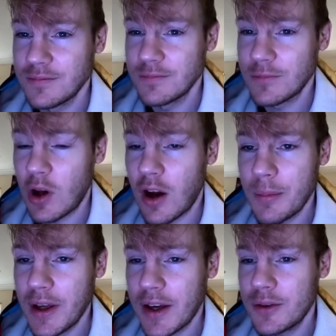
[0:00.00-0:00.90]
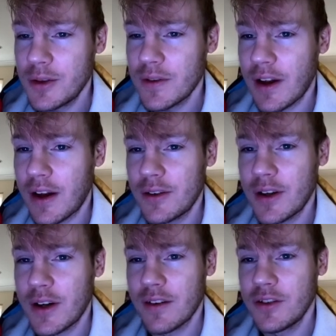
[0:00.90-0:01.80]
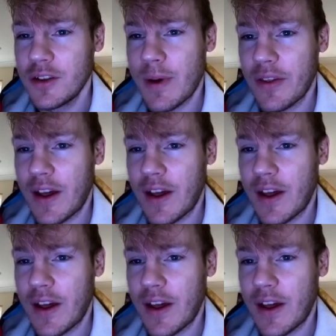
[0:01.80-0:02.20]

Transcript: on me, I don't know how I feel about that.